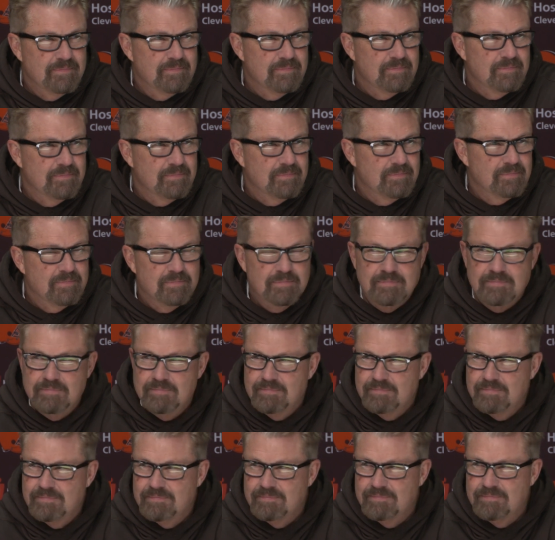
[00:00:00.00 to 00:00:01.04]
Mm
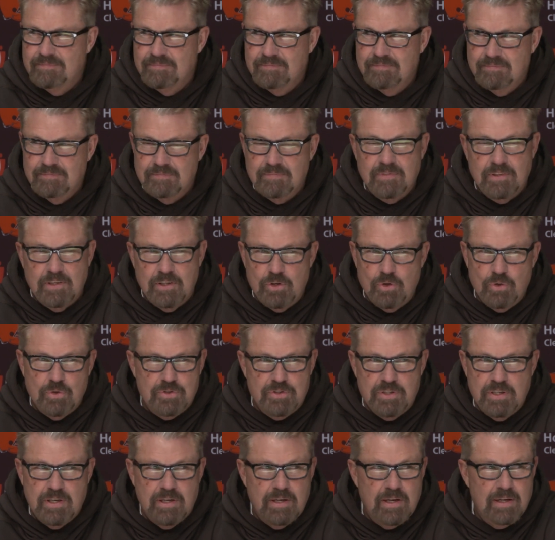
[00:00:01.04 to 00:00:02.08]
-hmm. You'll
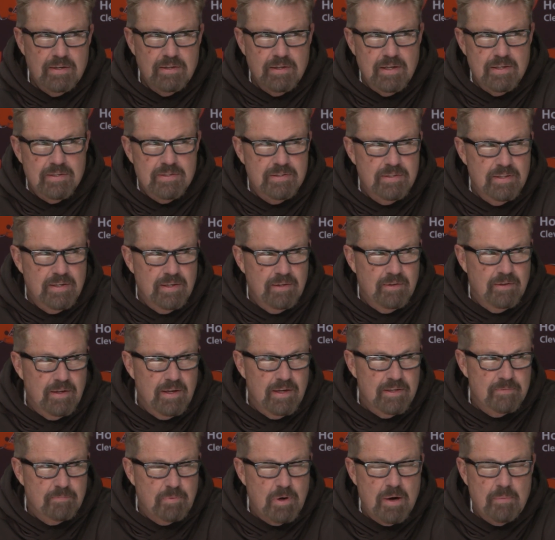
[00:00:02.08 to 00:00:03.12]
see it, it's the
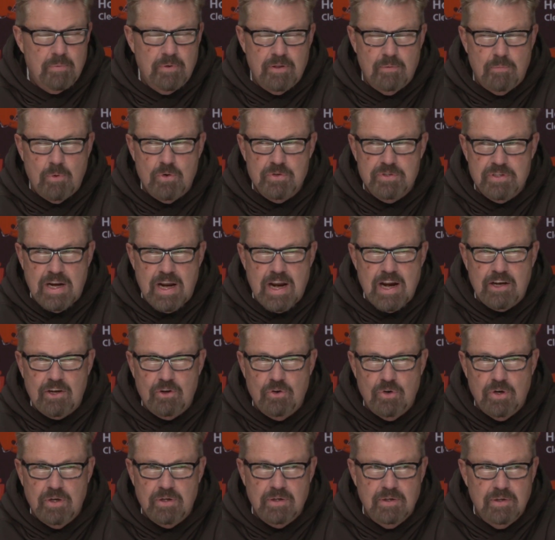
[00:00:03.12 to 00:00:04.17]
it's probably the most
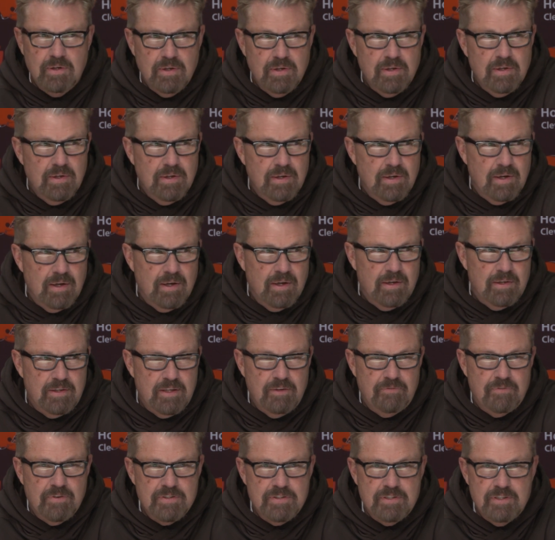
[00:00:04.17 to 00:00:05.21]
accurate uh,
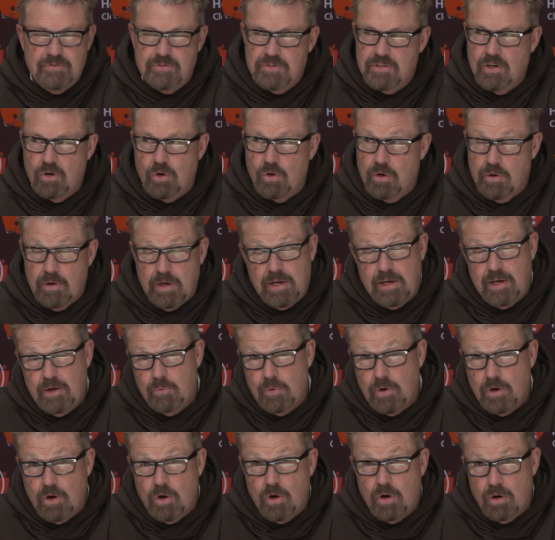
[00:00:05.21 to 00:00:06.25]
defensive or any
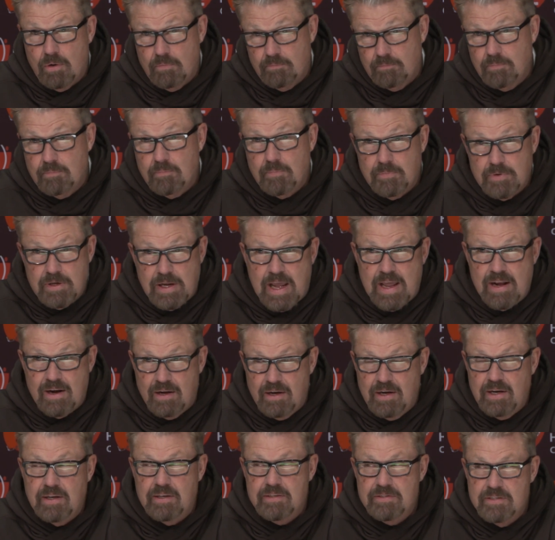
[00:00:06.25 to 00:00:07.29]

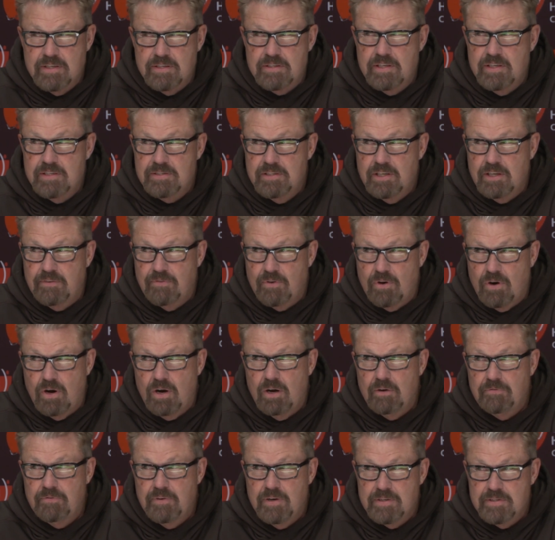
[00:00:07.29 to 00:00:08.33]
analytic statistic for
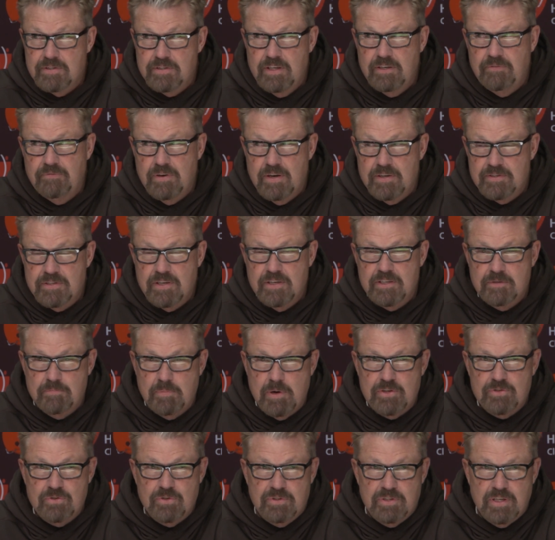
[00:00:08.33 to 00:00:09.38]
offense, defense, and
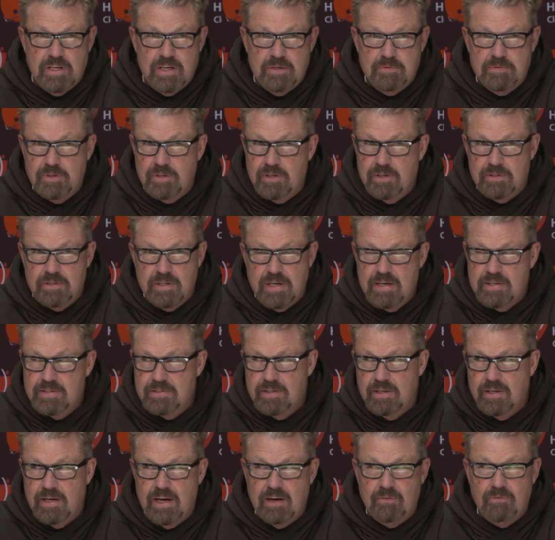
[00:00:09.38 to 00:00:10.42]
special teams because it
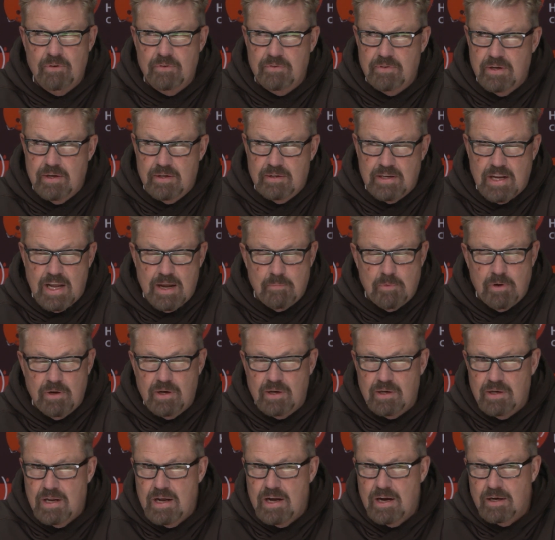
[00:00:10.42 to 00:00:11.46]
takes in everything time on
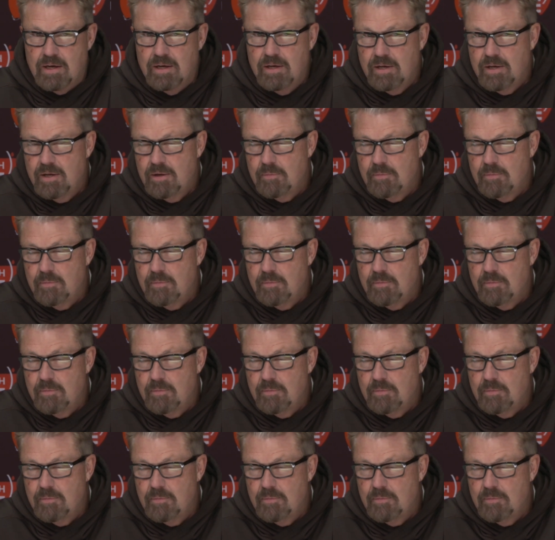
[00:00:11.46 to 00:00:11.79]
the clock,